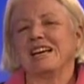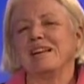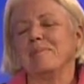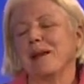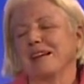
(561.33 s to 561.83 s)

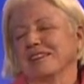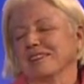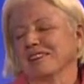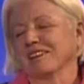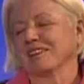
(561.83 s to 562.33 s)
He made a
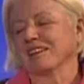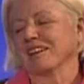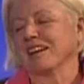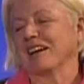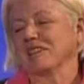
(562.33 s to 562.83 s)
little
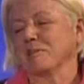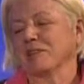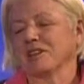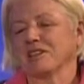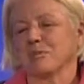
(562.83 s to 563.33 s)

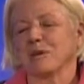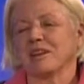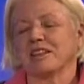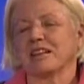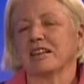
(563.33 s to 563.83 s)
announcement this
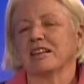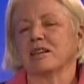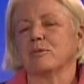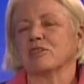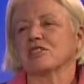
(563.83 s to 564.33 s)
week that
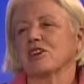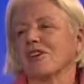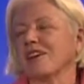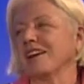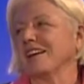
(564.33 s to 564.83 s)
he was
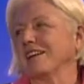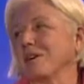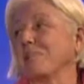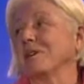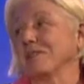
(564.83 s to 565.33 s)
sorry he had
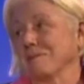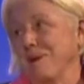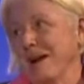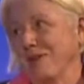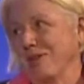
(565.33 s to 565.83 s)
opened his
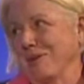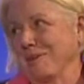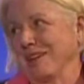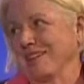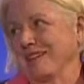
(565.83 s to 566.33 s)
mouth
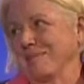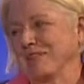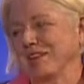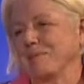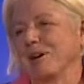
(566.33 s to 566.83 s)
about same
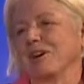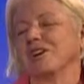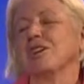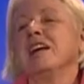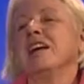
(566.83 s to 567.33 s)
sex
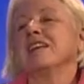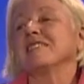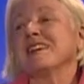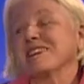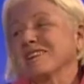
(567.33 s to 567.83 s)
marriage.
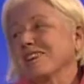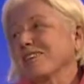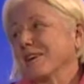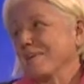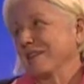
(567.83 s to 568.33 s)
He's not
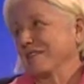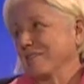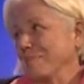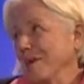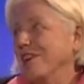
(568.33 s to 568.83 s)
sorry about his
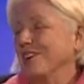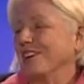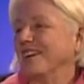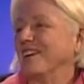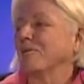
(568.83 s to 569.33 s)

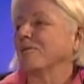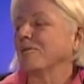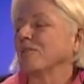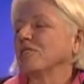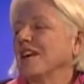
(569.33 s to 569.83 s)
opinion, he
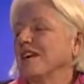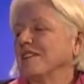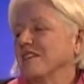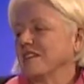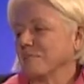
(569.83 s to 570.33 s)

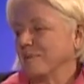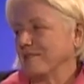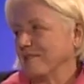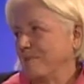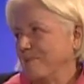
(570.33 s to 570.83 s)
retains his
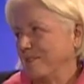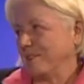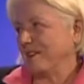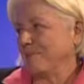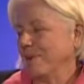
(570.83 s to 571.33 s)

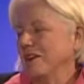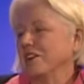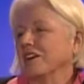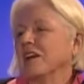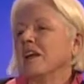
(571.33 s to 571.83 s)

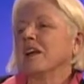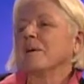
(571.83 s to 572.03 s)
opinion.